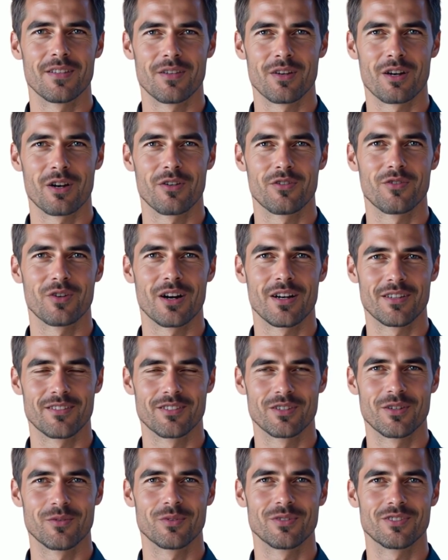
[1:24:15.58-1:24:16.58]
Her
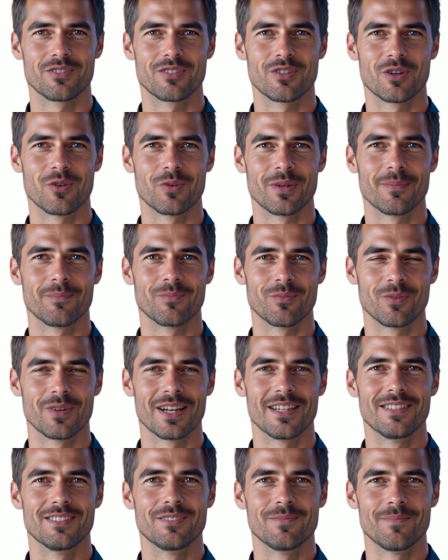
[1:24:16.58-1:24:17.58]
doctor was so
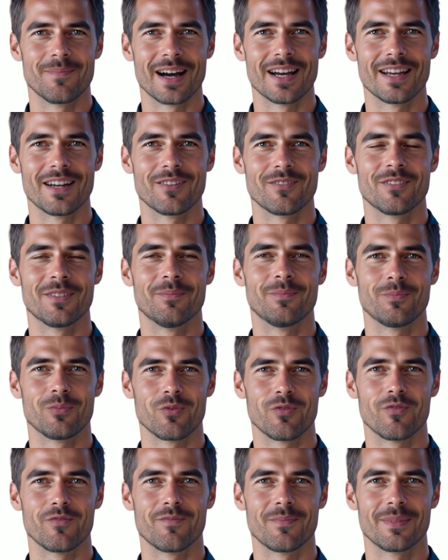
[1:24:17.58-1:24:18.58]
impressed by her
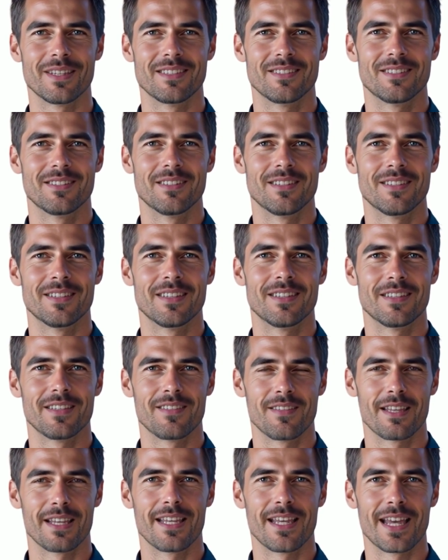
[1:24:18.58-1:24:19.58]
improvement
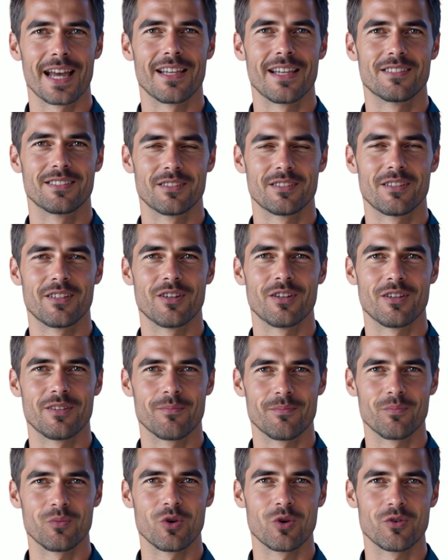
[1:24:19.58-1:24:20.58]
that he asked to learn
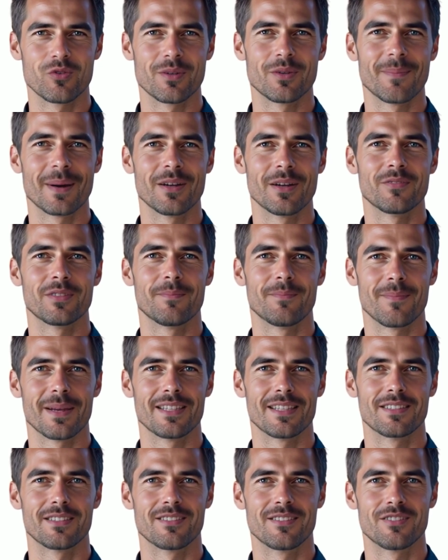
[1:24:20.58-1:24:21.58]
more about the
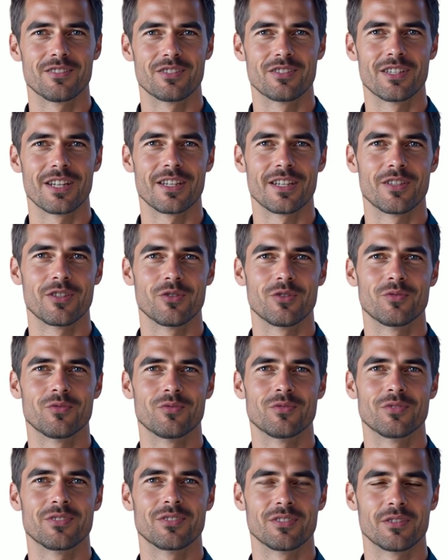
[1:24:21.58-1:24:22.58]
methods she had
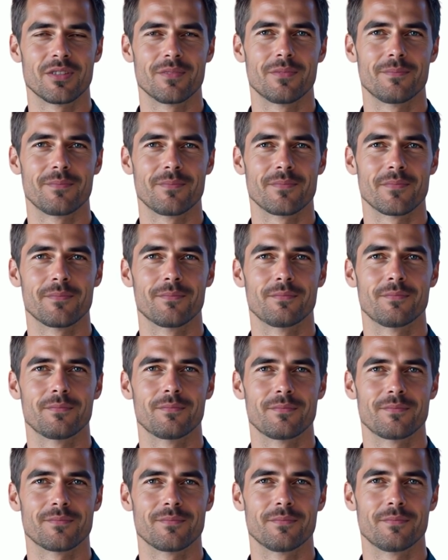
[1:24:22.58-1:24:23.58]
used.
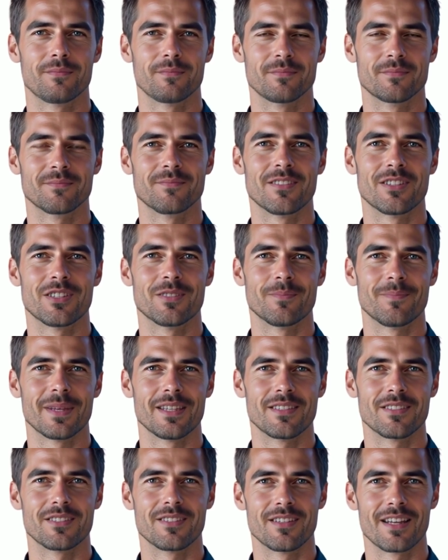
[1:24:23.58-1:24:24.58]

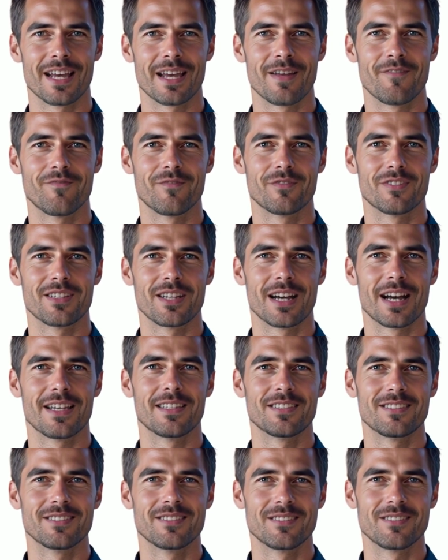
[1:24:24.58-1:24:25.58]
Dispenza
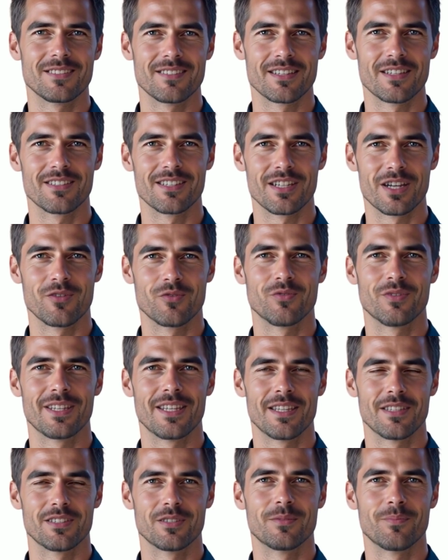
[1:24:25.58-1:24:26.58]
emphasizes that
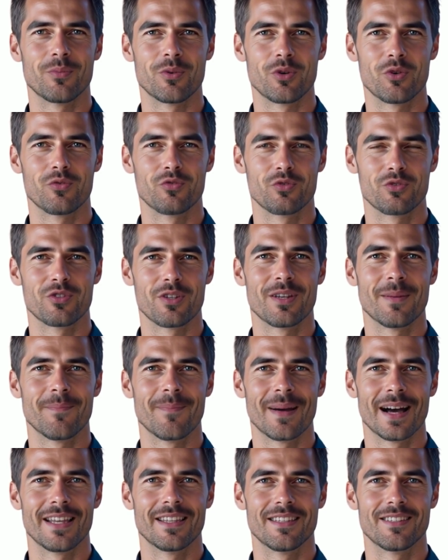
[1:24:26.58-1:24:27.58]
Geraldine's approach
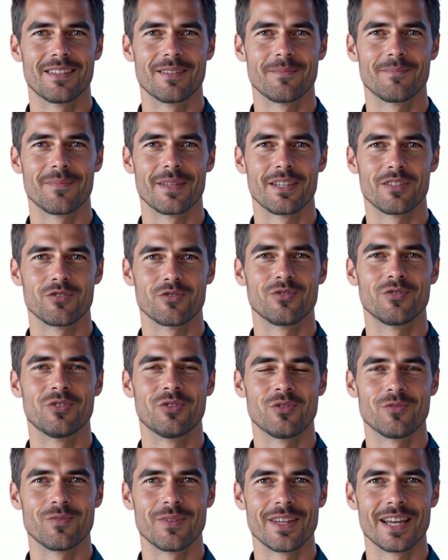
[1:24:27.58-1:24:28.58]
combined conventional
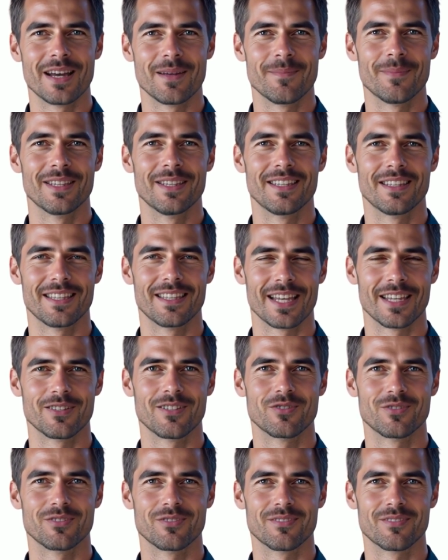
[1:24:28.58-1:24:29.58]

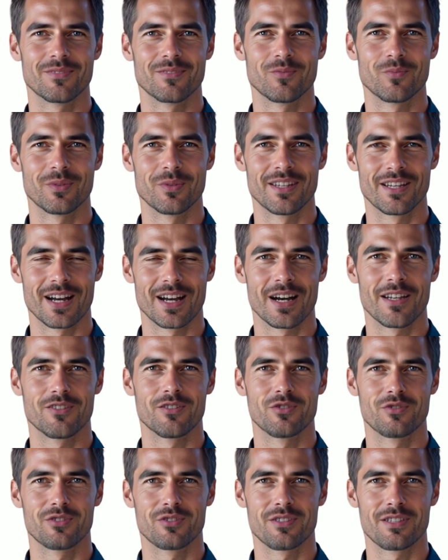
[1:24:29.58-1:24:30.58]
rehabilitation with
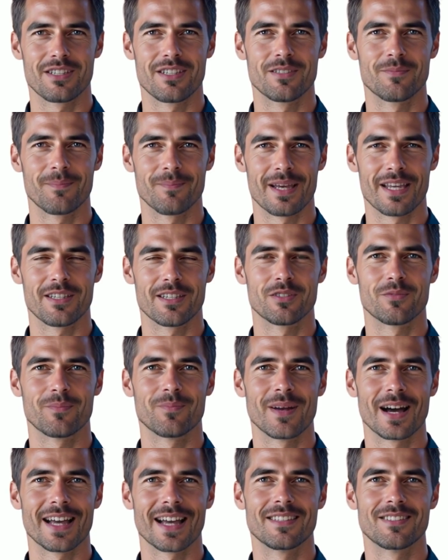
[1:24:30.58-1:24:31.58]
consciousness-based
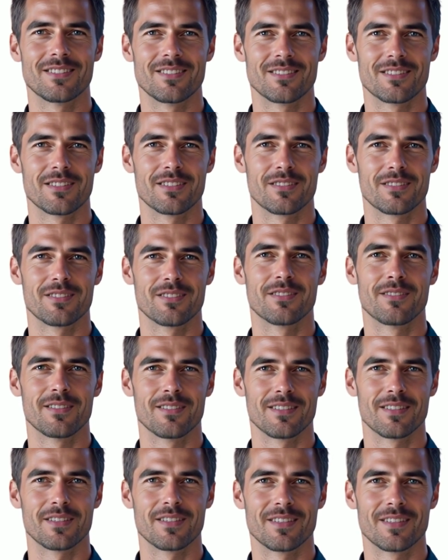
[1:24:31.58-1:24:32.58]
practices.
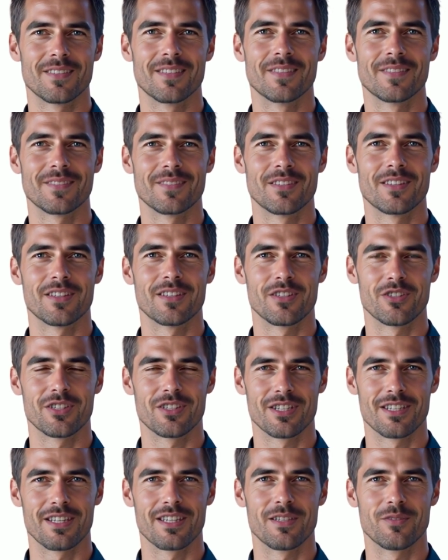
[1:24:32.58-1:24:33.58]
She
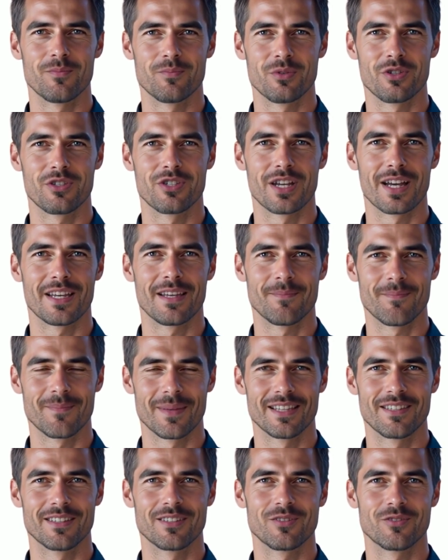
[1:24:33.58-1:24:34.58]
didn't reject
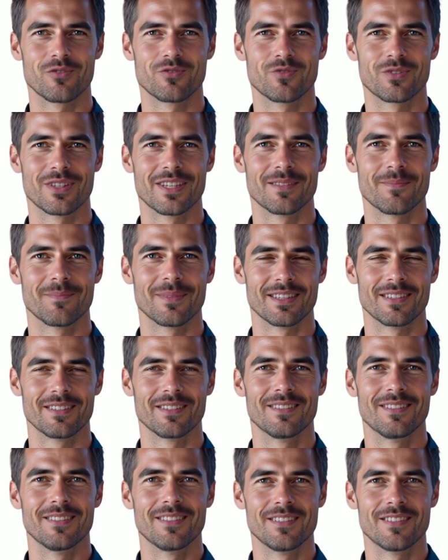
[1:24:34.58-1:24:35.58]
medical treatment.
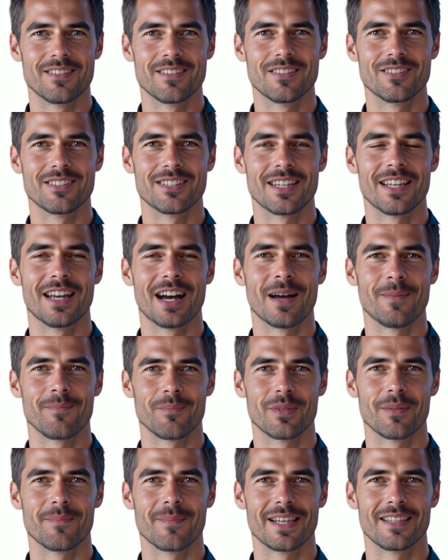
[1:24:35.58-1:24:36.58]
She
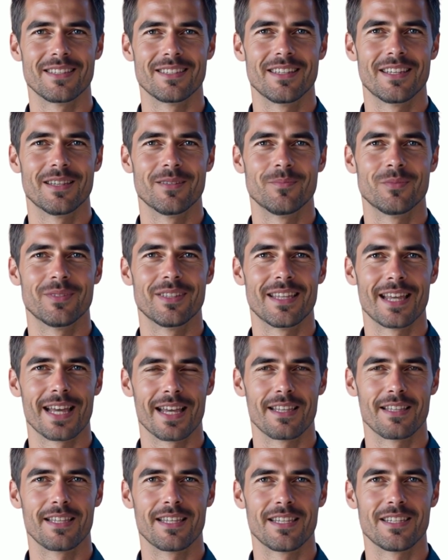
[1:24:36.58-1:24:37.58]
complemented it with
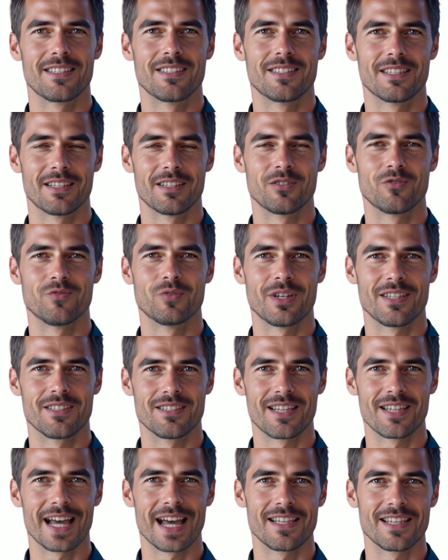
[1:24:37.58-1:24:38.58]
techniques that addressed
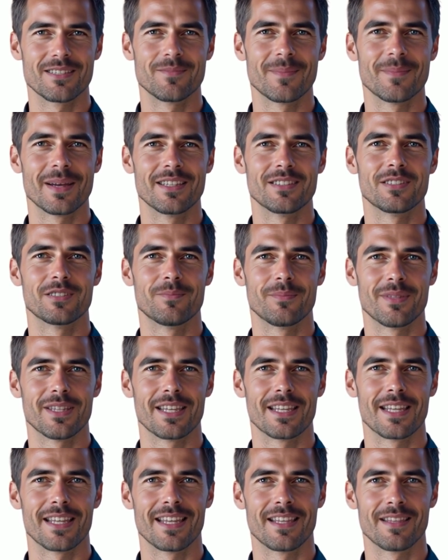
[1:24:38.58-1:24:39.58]
aspects of
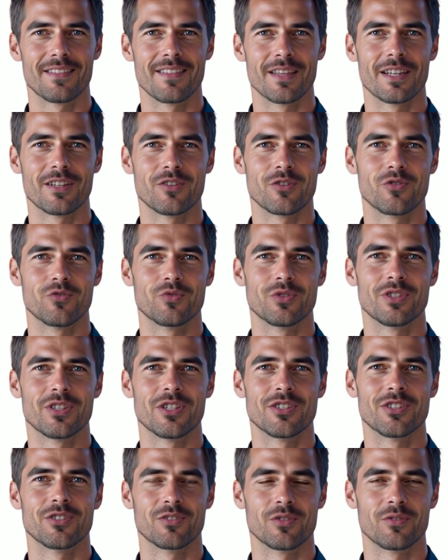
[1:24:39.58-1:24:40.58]
healing that her
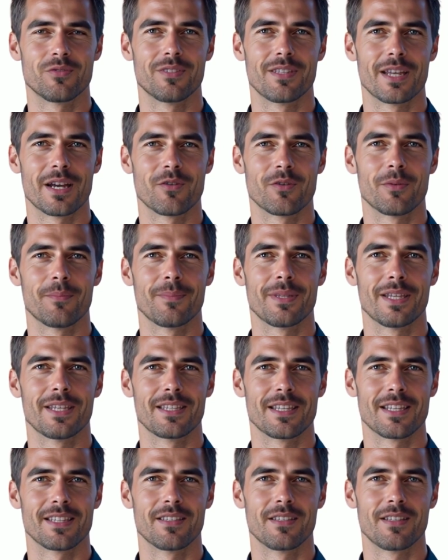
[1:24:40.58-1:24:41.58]
traditional therapy
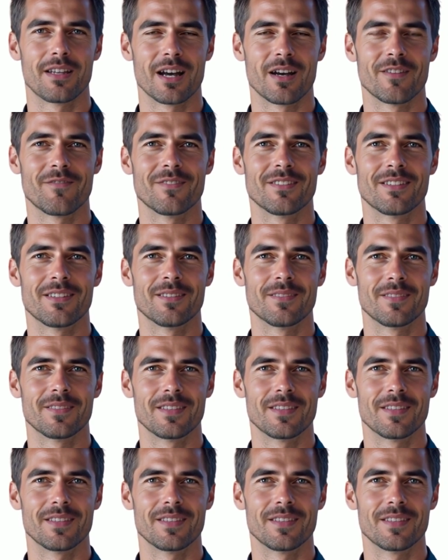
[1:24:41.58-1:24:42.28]
didn't cover,